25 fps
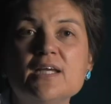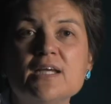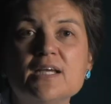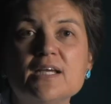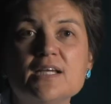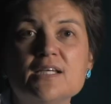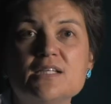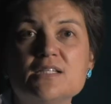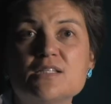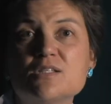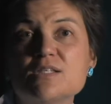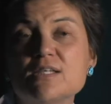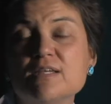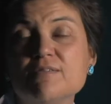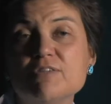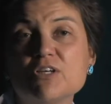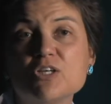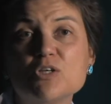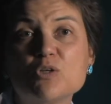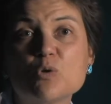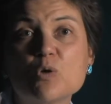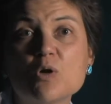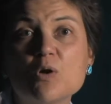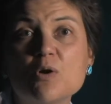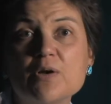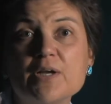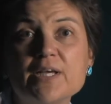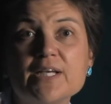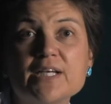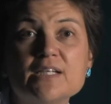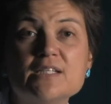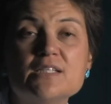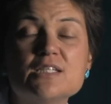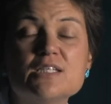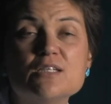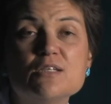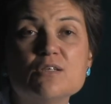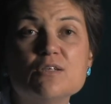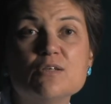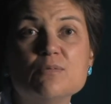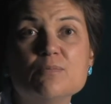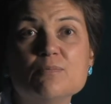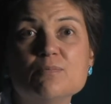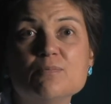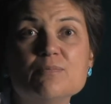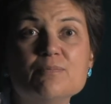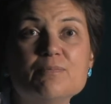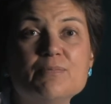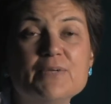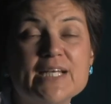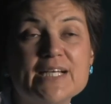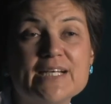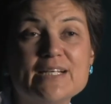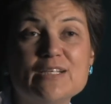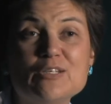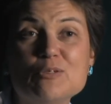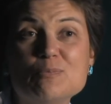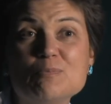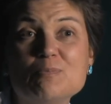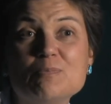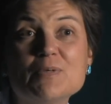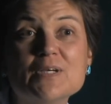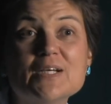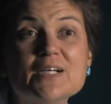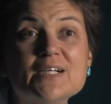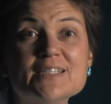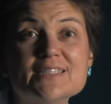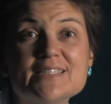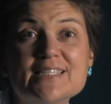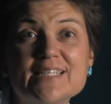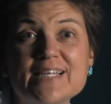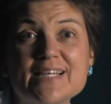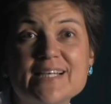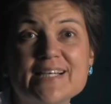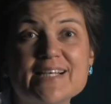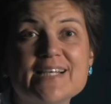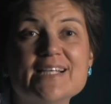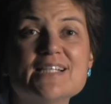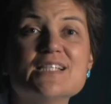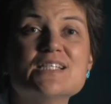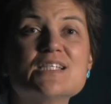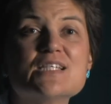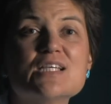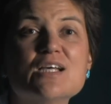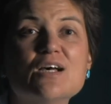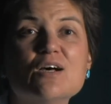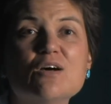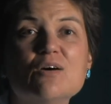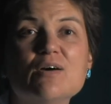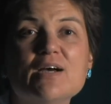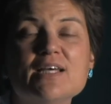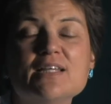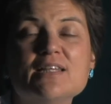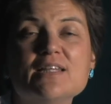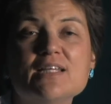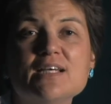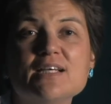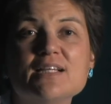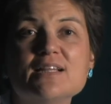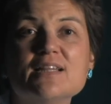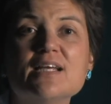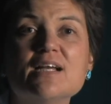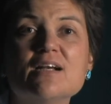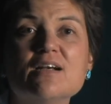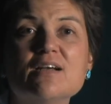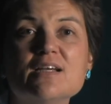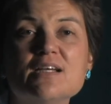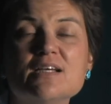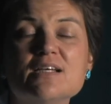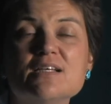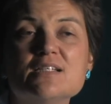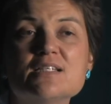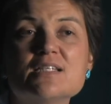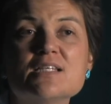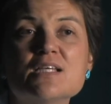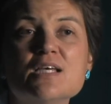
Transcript: is even growing into being a new building. And so I think there is